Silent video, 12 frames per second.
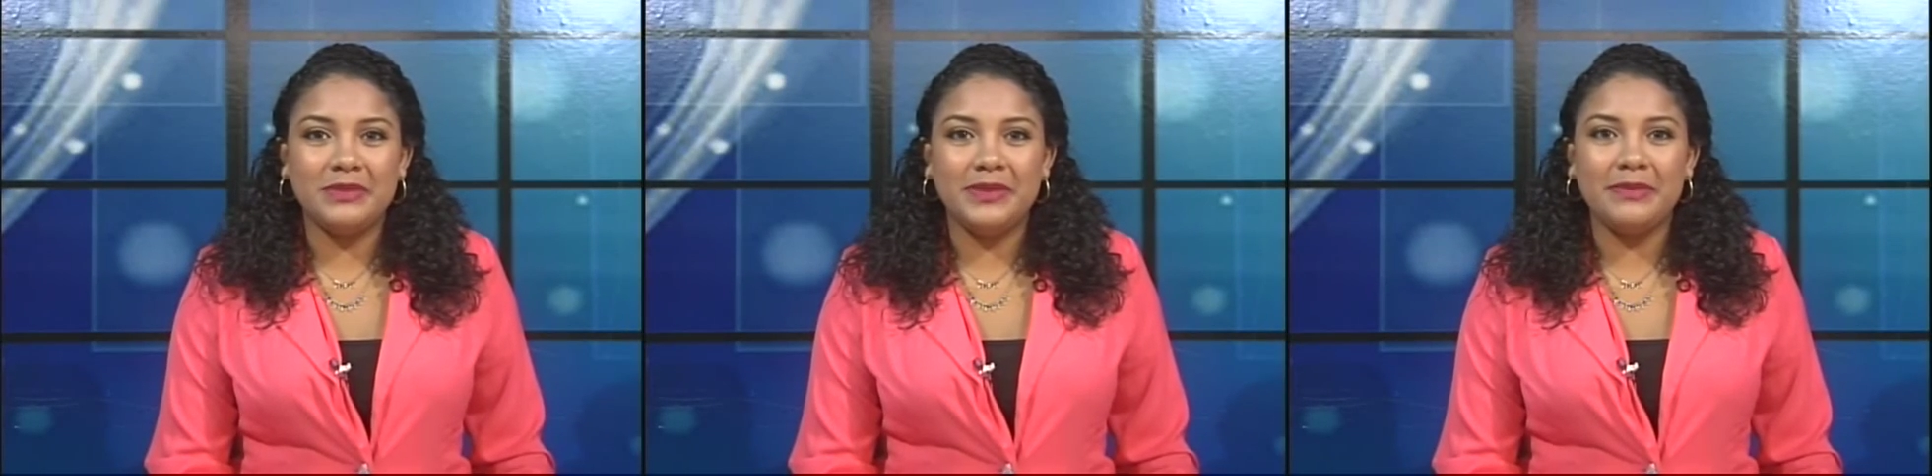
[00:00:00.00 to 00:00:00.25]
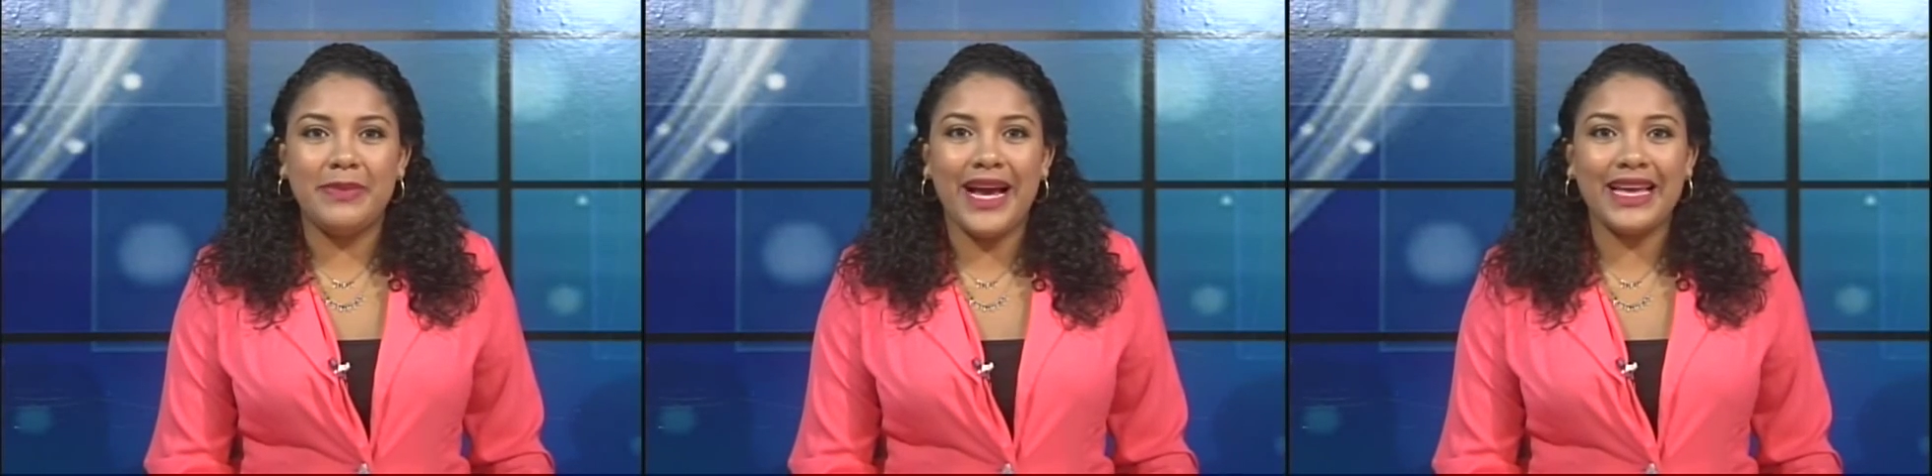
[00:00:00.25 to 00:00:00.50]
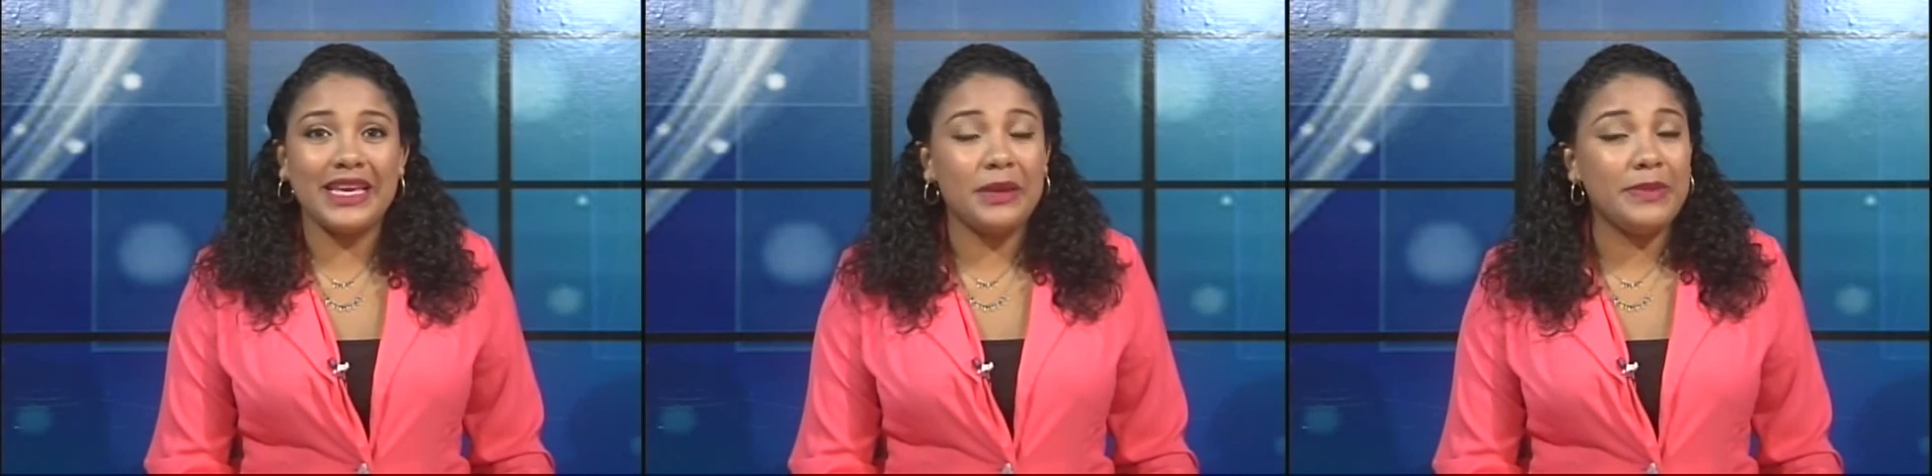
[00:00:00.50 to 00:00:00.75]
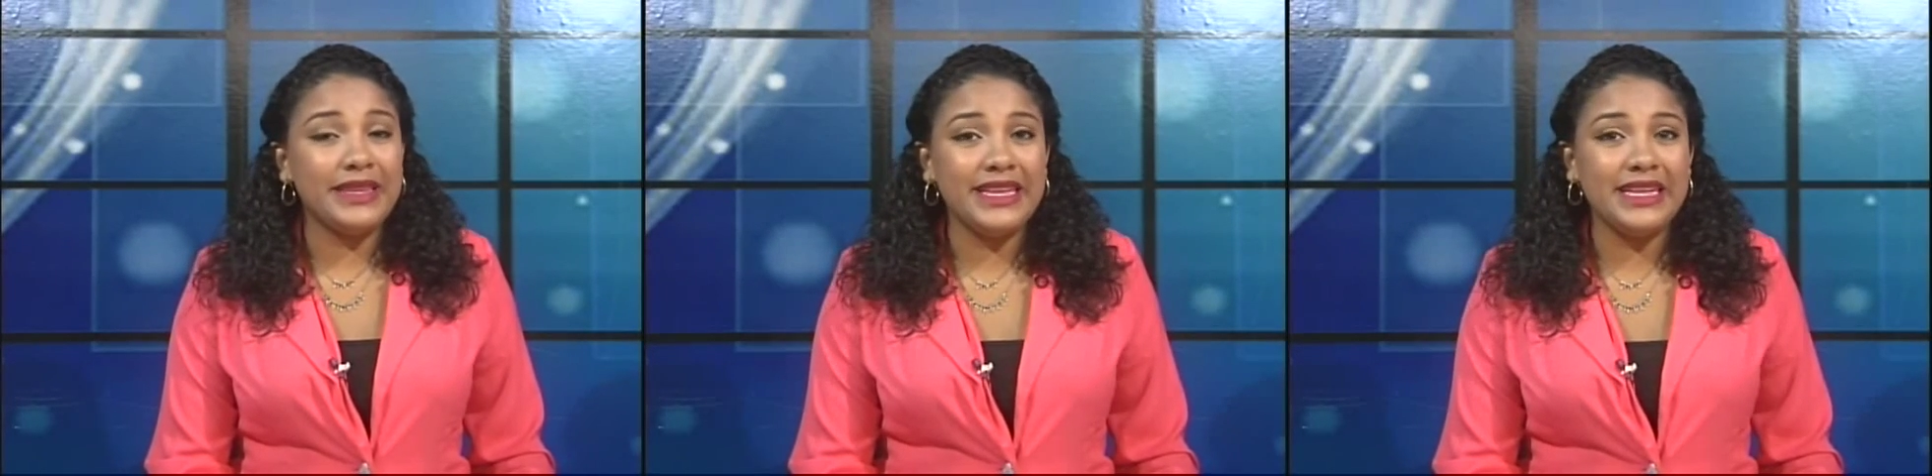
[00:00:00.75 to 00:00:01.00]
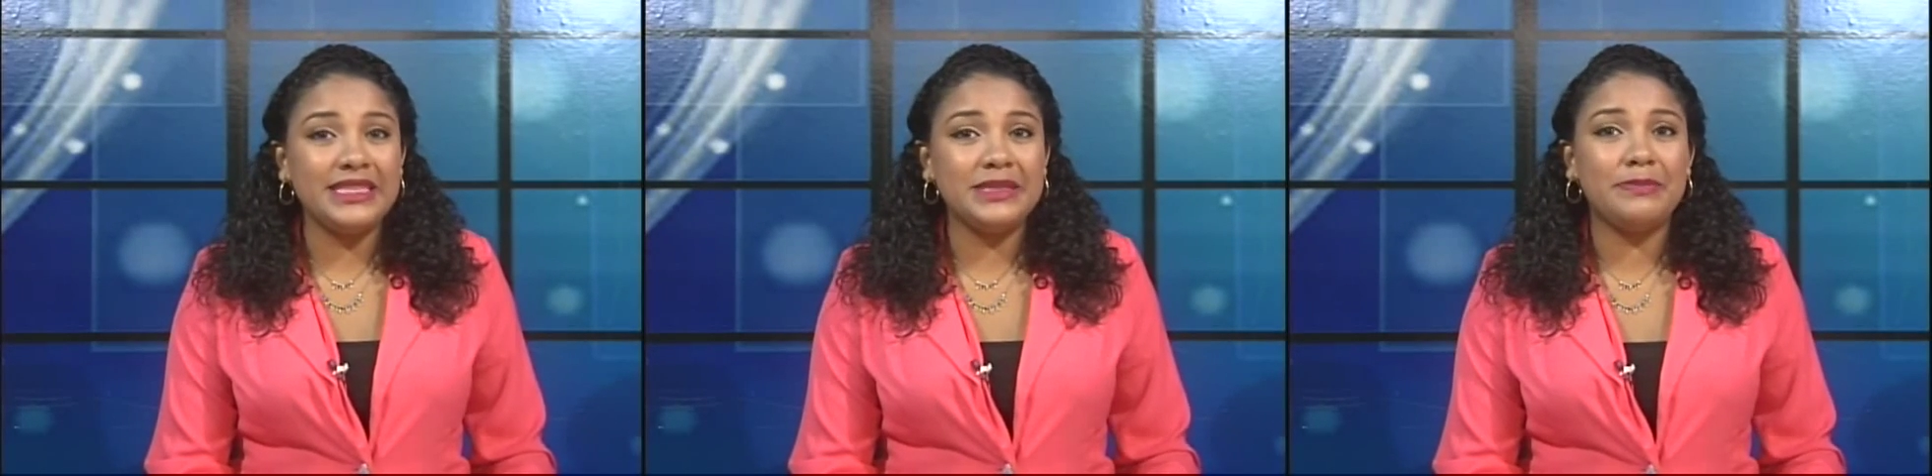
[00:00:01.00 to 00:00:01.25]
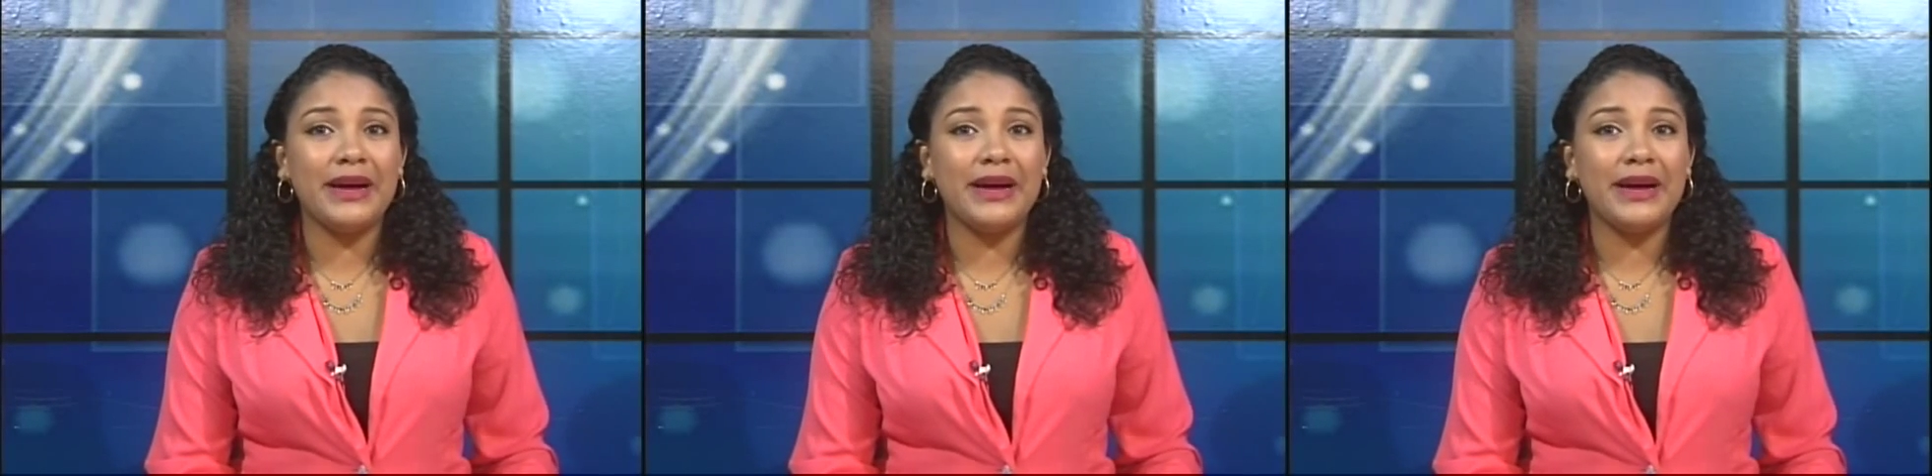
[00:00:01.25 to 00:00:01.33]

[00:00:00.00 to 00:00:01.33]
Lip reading: to be back in Belize